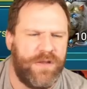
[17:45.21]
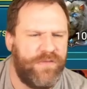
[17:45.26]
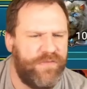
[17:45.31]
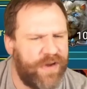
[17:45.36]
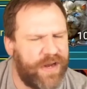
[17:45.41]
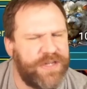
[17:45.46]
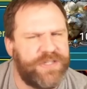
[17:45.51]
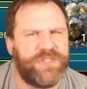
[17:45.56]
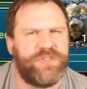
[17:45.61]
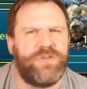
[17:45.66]

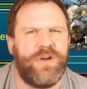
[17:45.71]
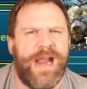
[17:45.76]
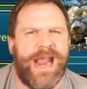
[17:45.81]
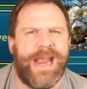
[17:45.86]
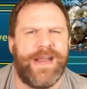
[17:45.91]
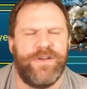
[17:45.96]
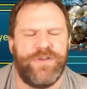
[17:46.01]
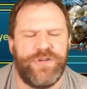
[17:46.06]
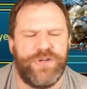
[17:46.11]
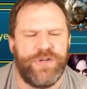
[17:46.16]
Very
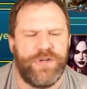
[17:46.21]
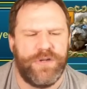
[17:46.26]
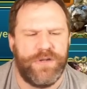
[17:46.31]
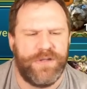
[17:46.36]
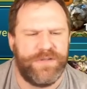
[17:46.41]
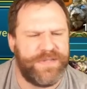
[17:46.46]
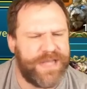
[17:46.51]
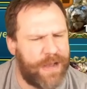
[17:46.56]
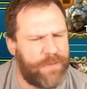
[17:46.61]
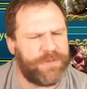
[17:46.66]
strange.
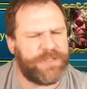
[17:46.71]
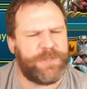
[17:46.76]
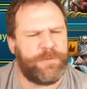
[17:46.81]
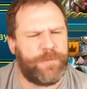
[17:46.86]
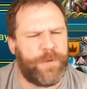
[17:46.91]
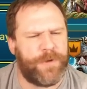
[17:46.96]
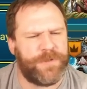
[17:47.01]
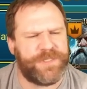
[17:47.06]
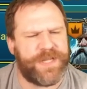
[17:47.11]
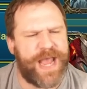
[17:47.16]
Is that what's
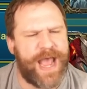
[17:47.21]
supposed